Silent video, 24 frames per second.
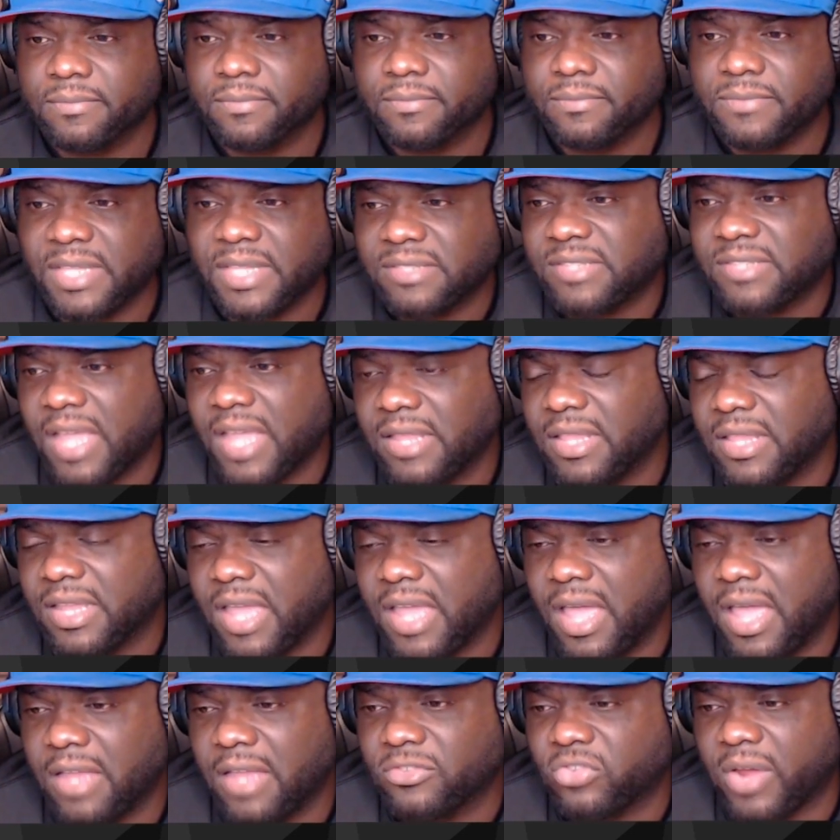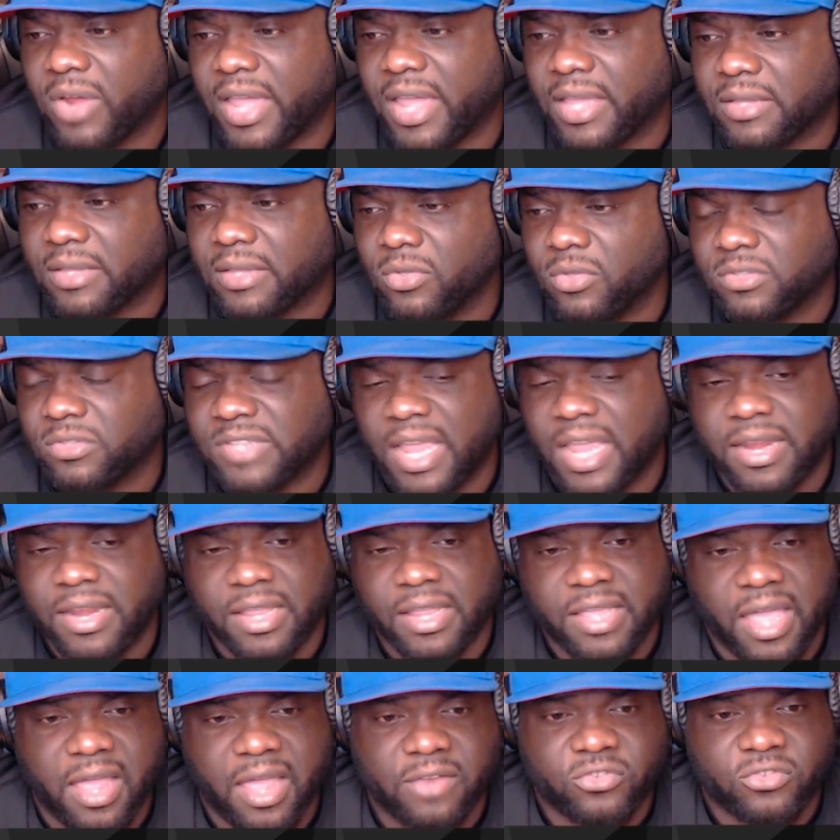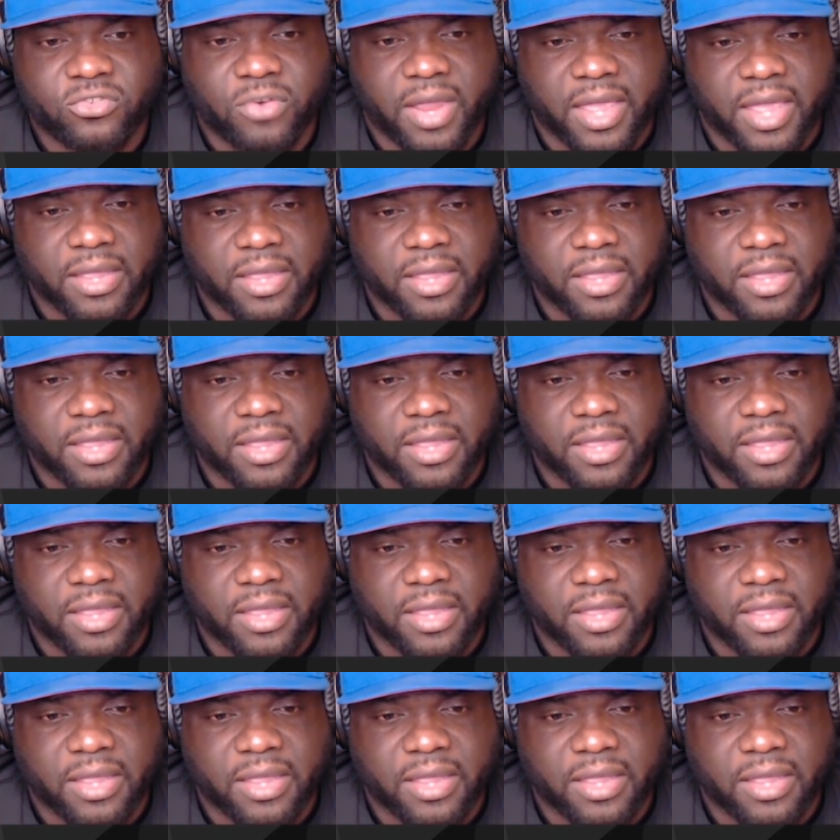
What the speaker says: They signed the contract. You signed the contract.